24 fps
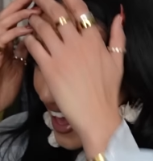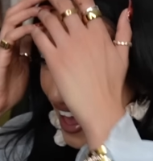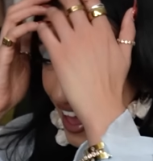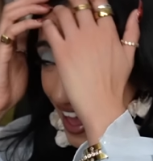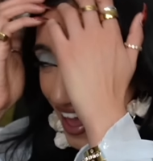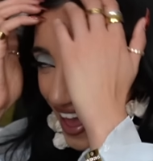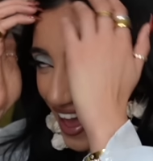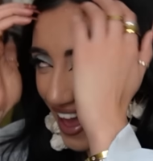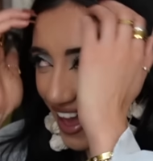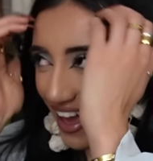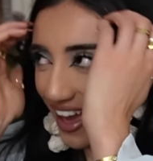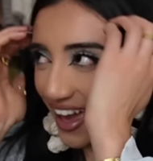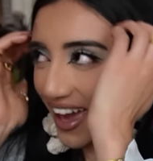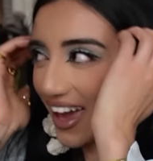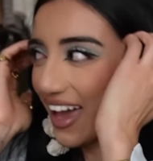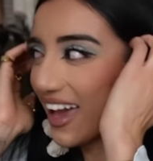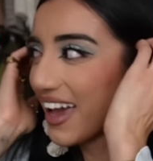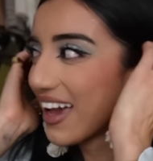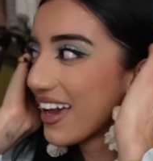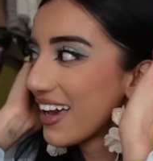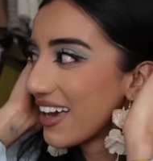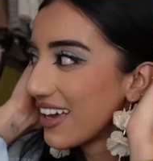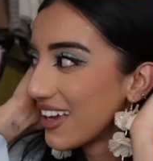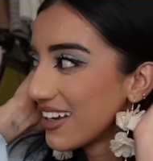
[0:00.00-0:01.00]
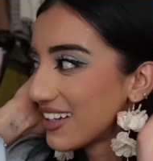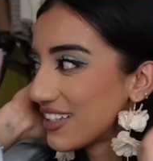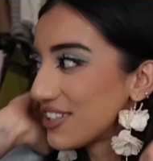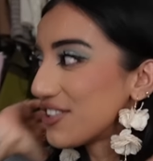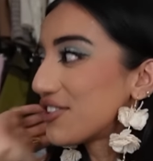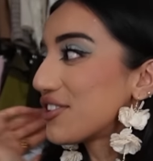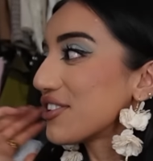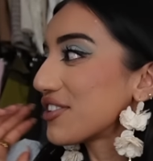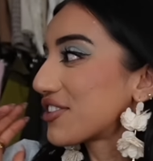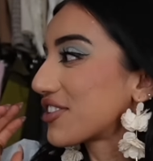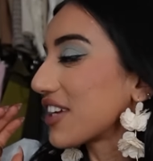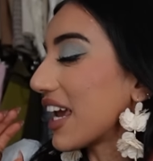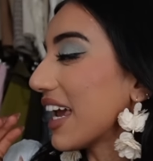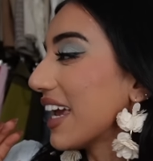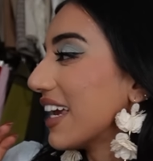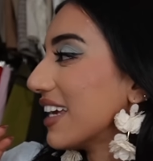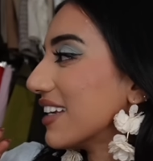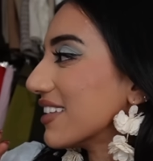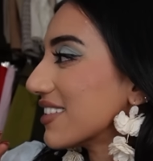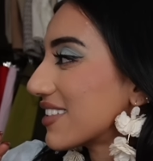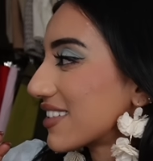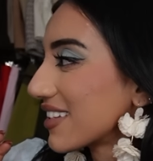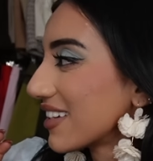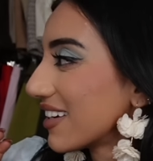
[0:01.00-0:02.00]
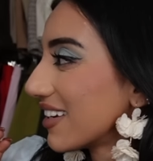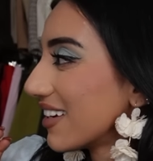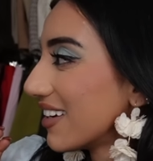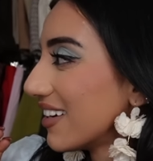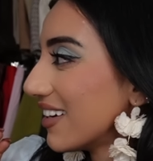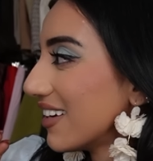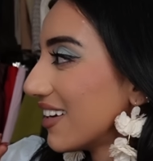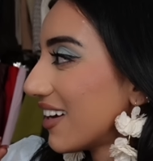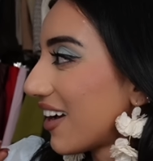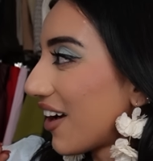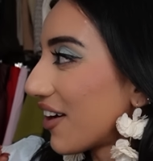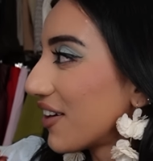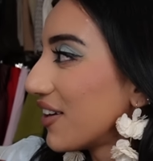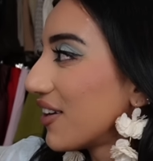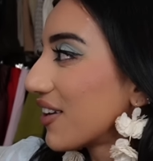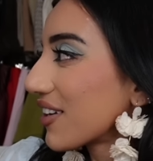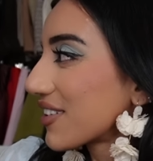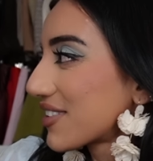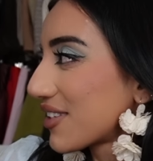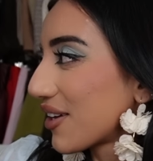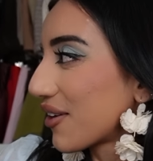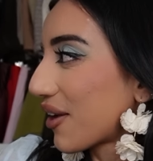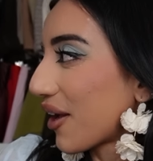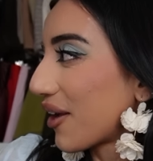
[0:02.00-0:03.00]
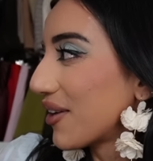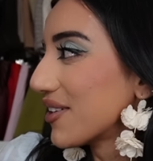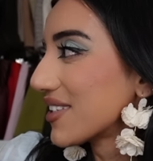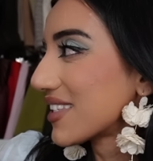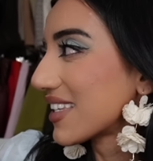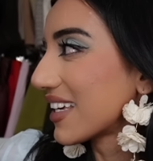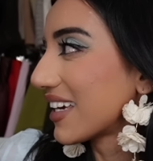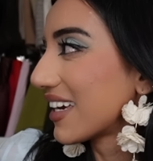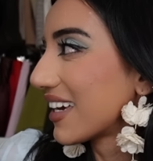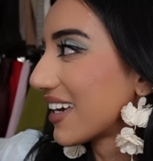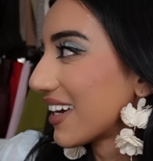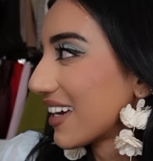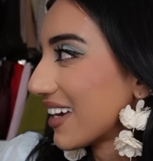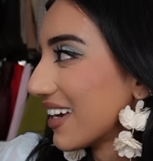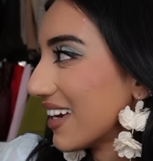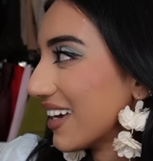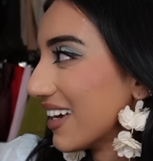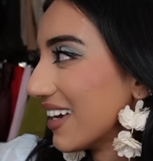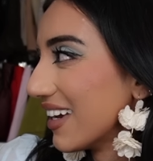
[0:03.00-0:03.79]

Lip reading: Hey. Did you just change? Yeah. Oh, you look so cozy.